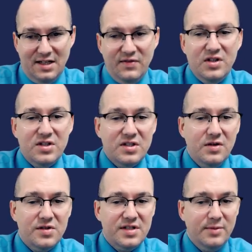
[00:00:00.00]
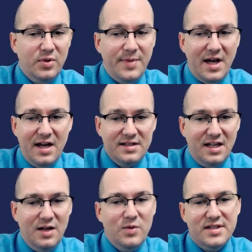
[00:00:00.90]
If you just use simple past,
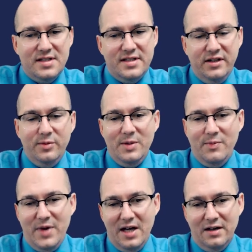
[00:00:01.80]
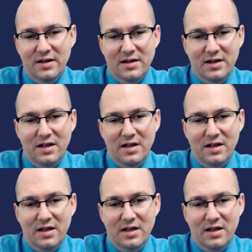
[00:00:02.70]
it would still be better.